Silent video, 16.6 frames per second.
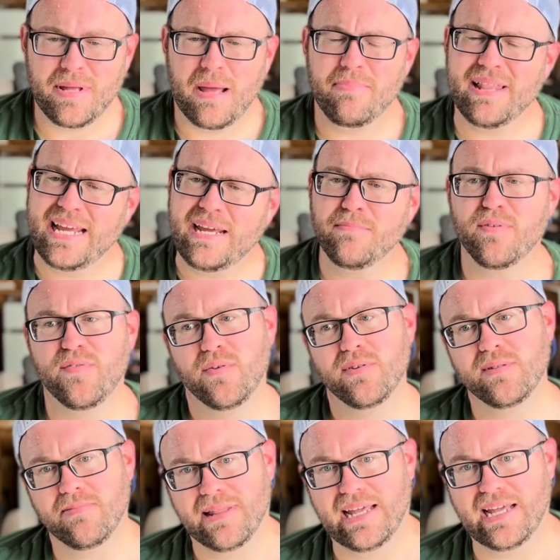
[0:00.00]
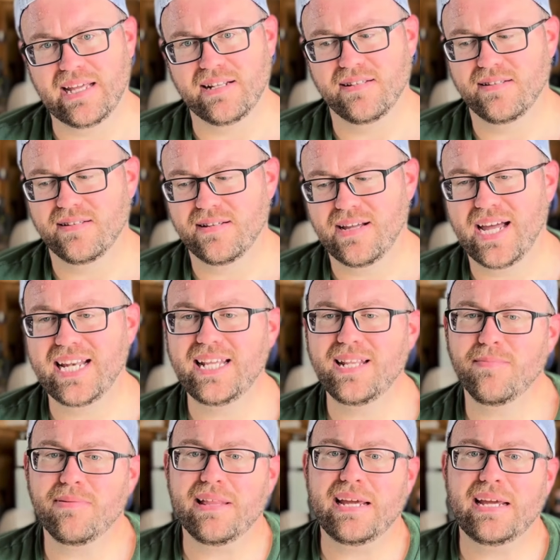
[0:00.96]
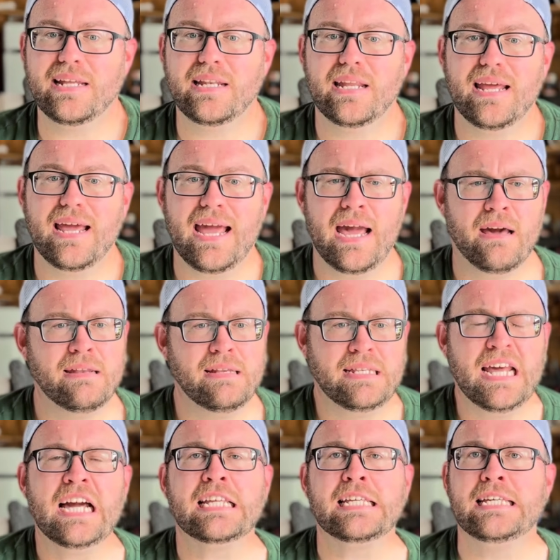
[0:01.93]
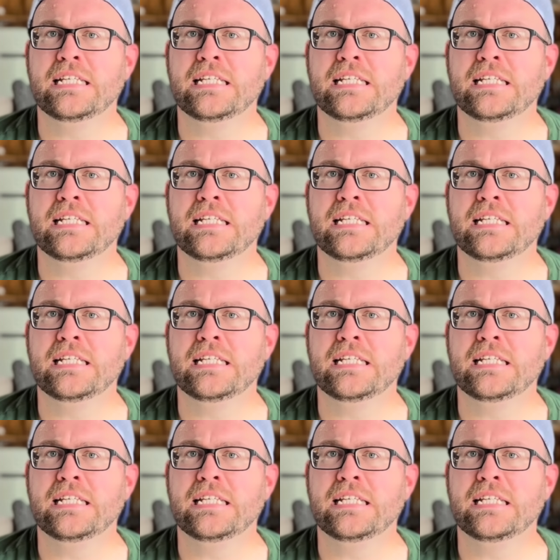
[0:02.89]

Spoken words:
plan before the plan. I need a plan how to not get